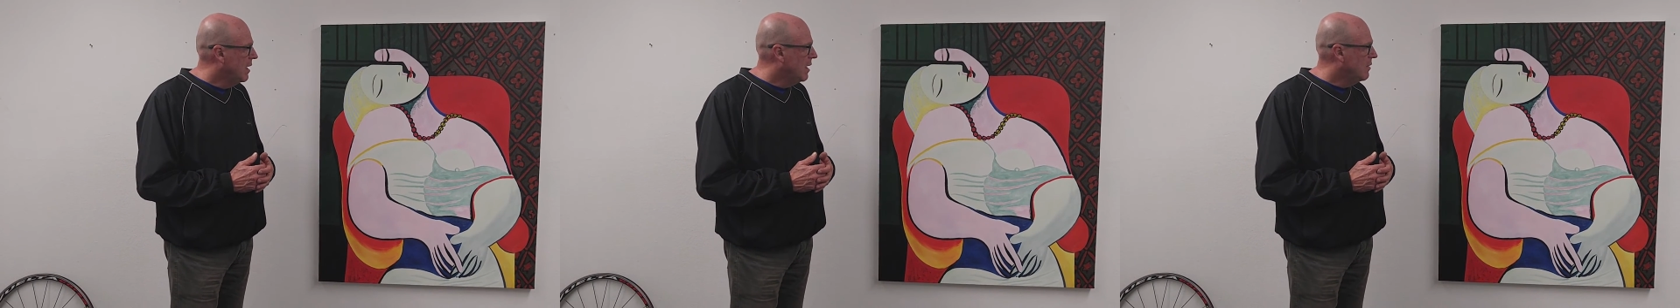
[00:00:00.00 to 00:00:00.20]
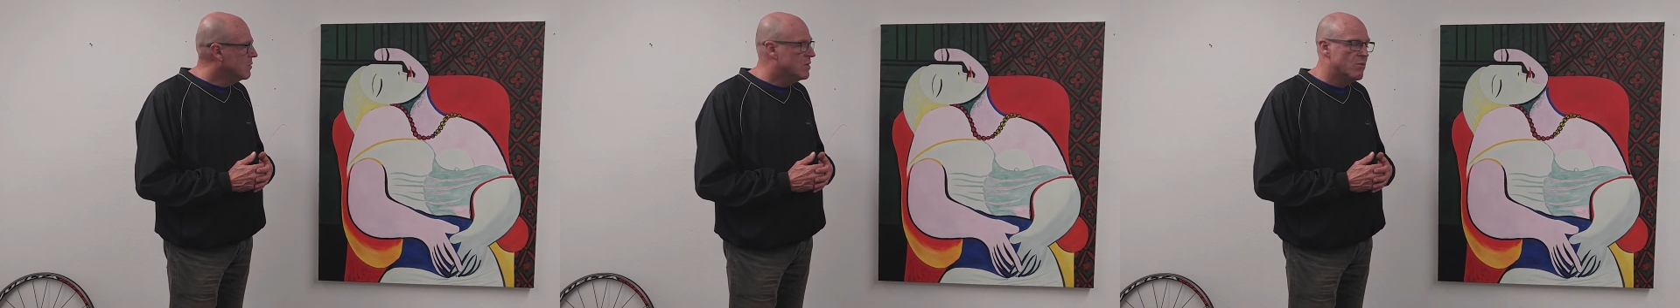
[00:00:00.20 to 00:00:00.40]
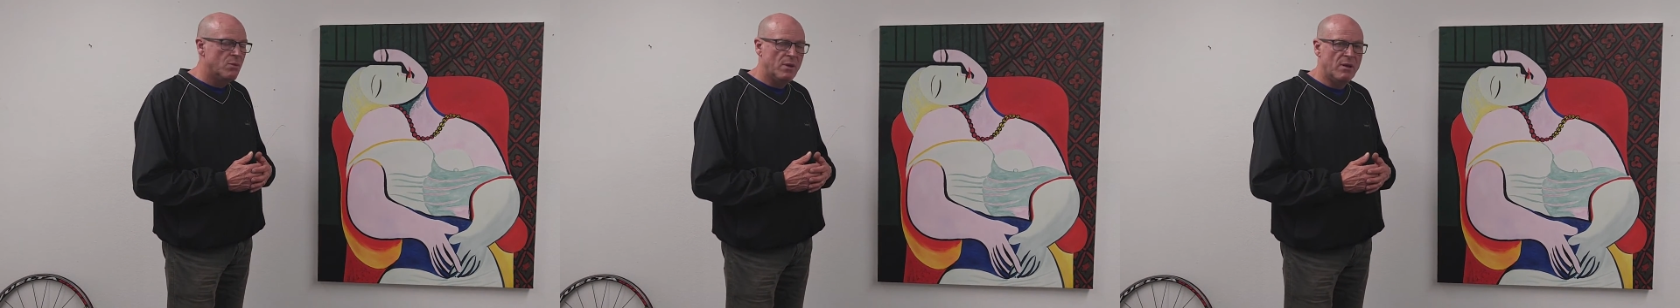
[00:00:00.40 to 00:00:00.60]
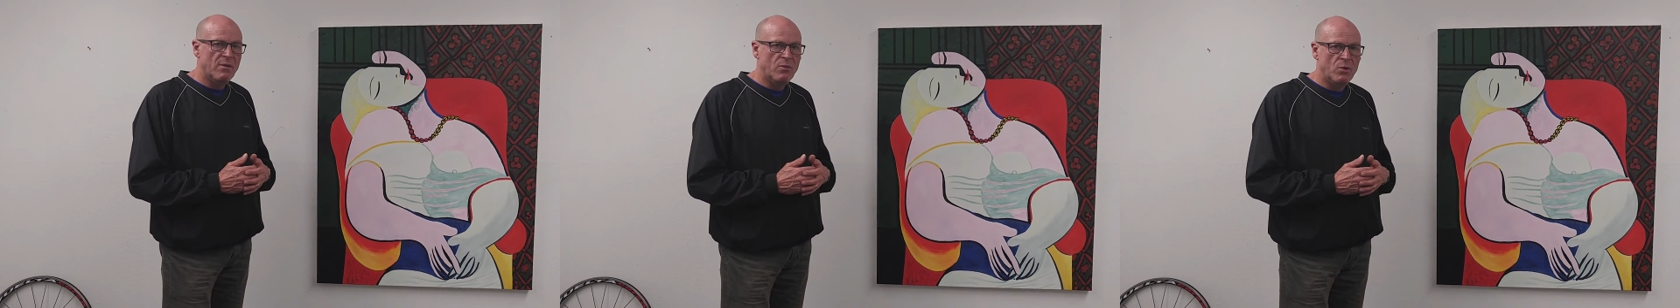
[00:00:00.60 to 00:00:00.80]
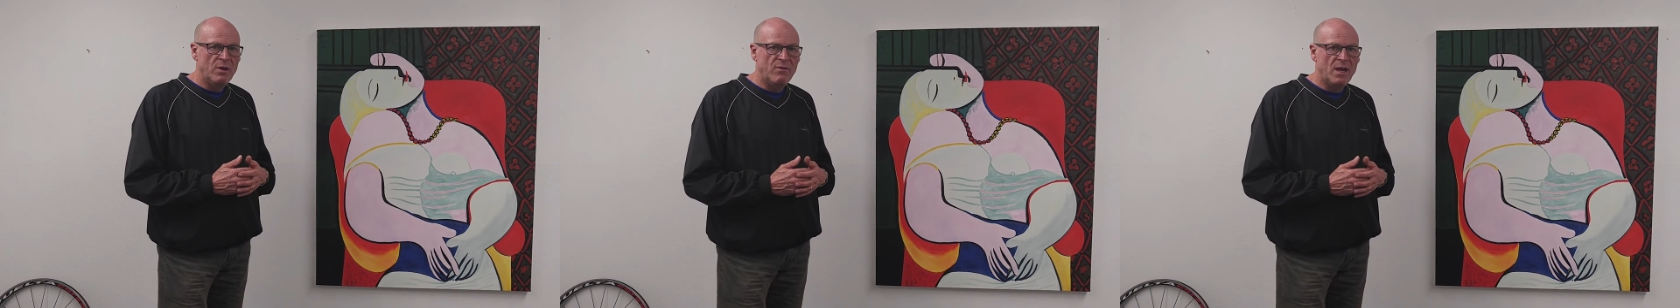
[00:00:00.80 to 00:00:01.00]
It was
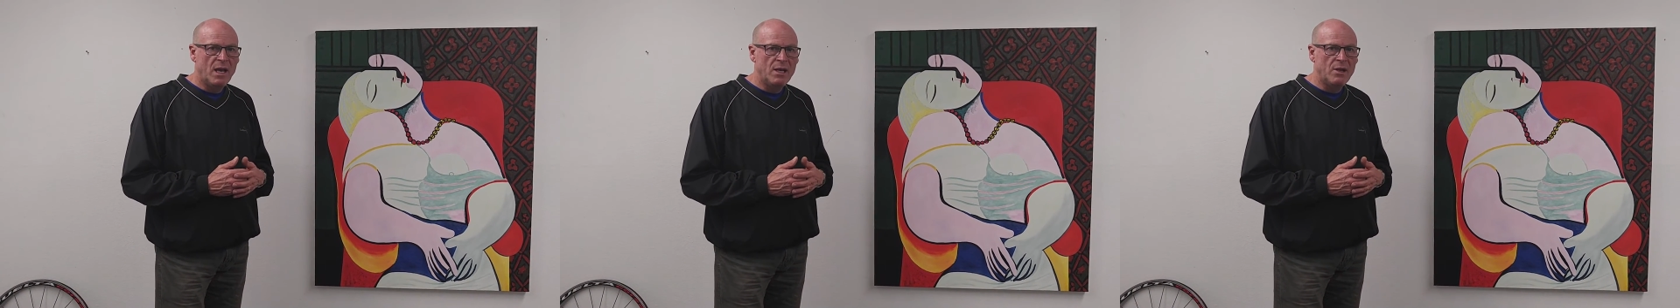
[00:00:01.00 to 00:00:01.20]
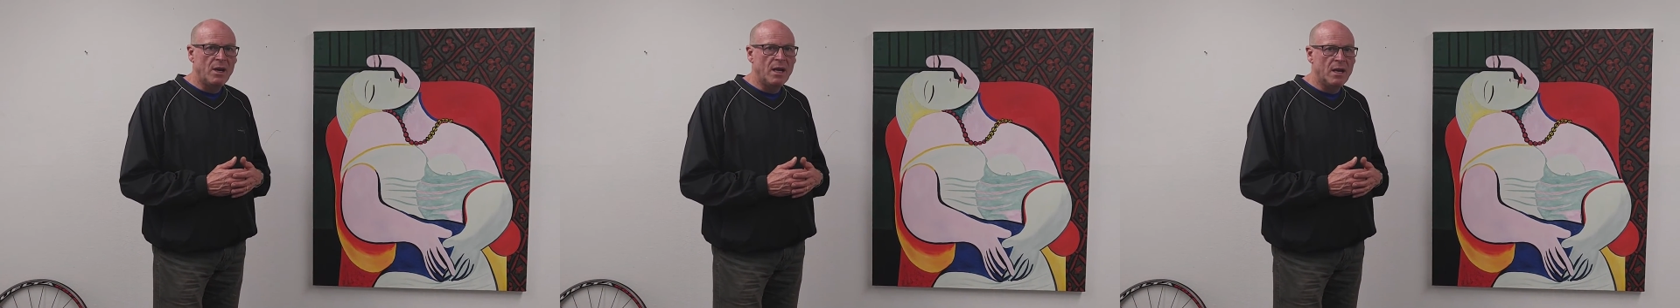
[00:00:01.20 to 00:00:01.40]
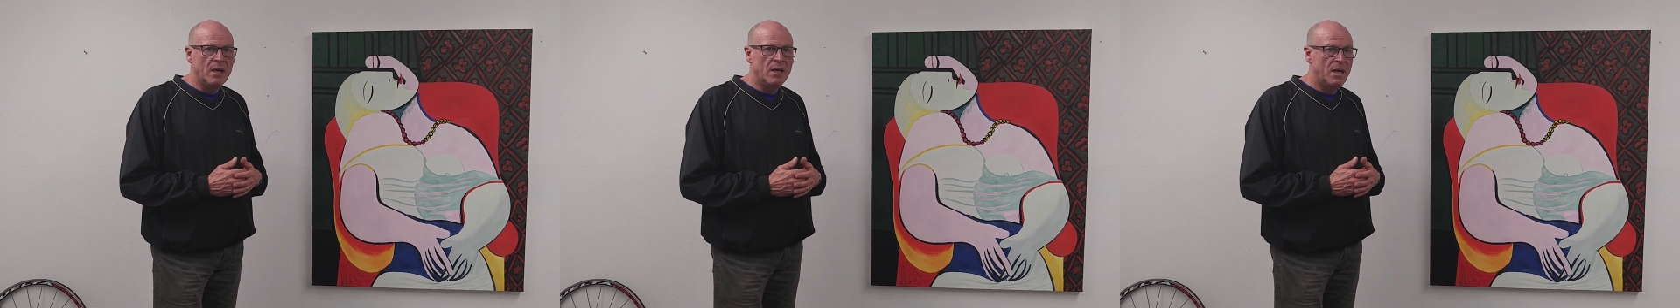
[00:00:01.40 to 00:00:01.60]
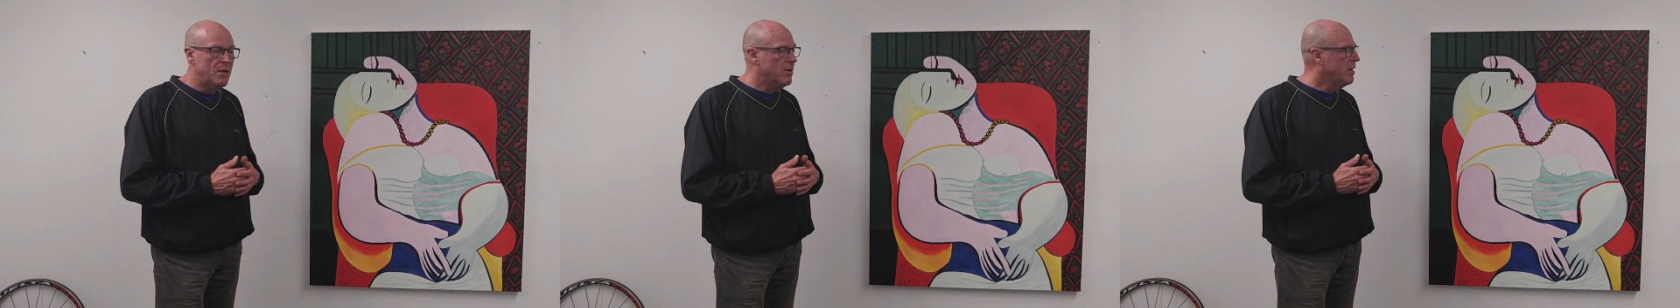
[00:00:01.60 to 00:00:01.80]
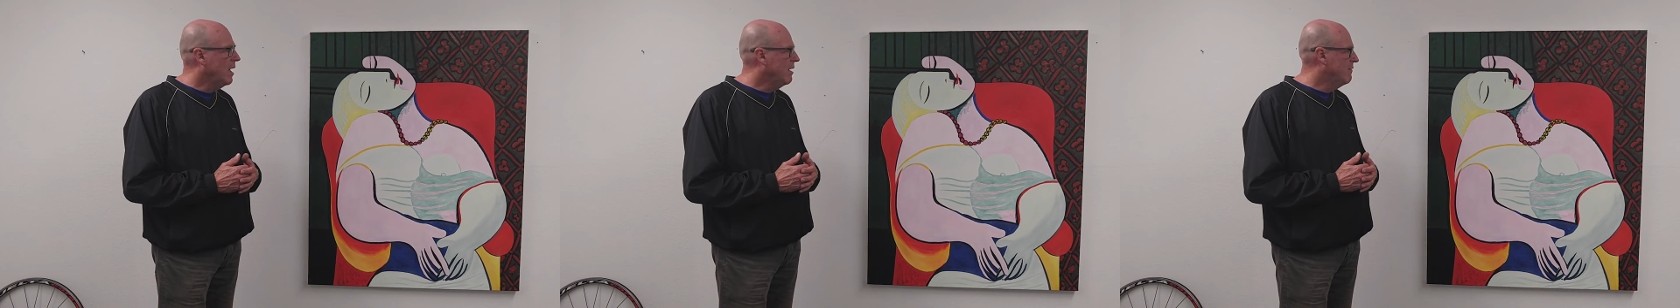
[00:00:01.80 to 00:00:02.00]
revalued at
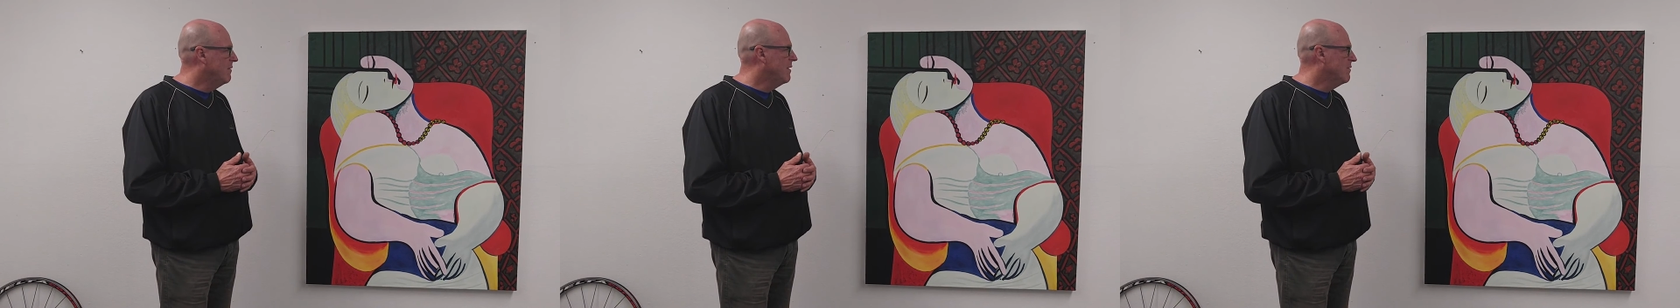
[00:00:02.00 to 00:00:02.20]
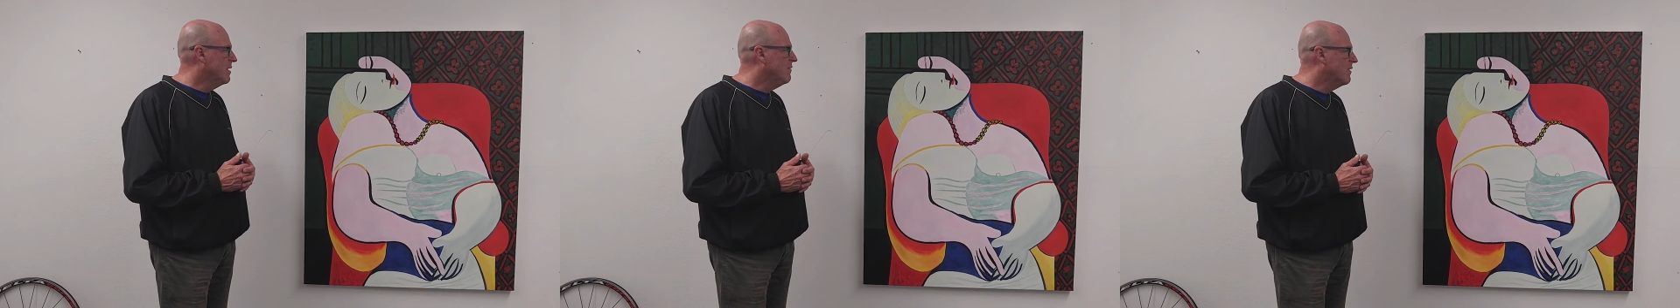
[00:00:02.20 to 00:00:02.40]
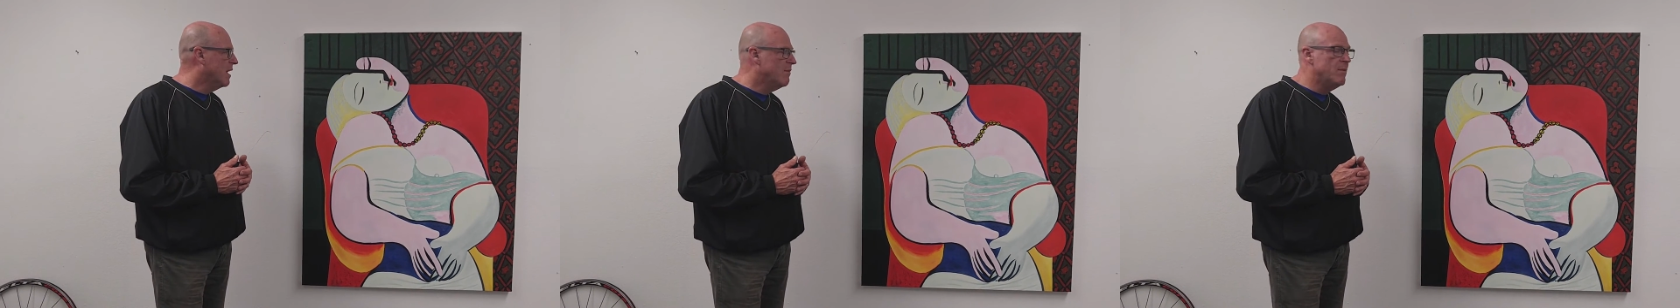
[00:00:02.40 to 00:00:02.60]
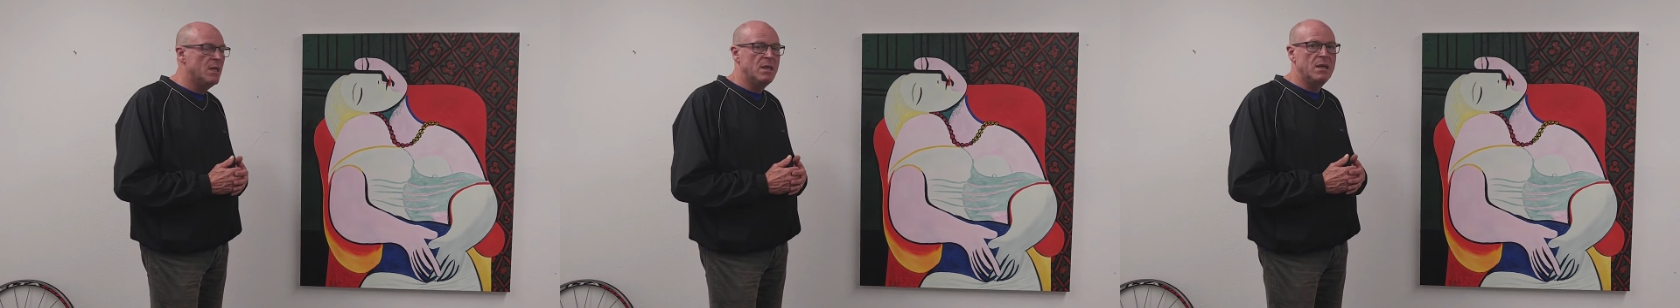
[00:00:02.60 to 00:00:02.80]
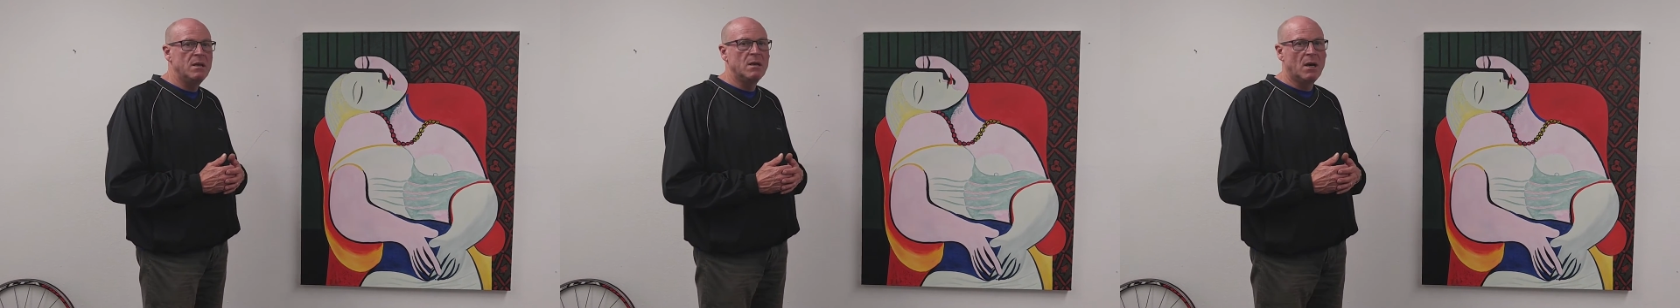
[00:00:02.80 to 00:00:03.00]
$155
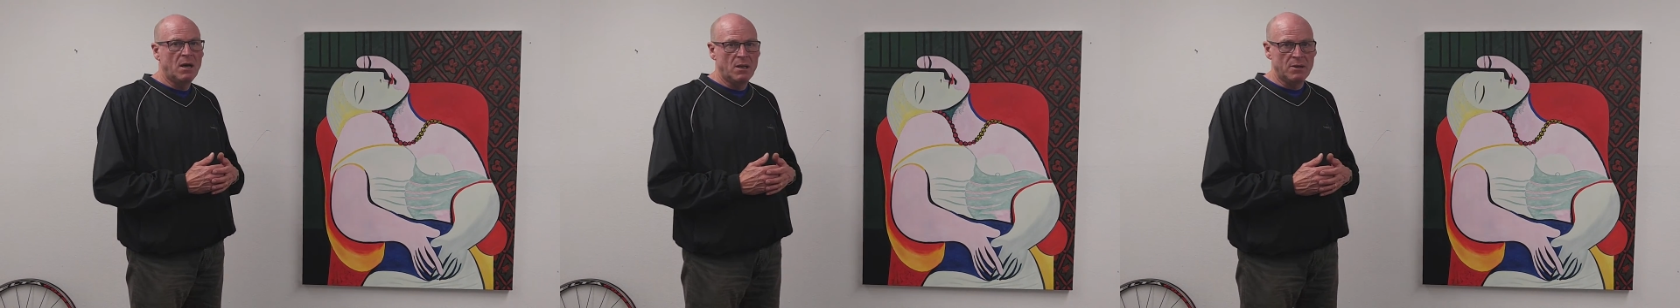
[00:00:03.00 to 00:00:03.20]
million.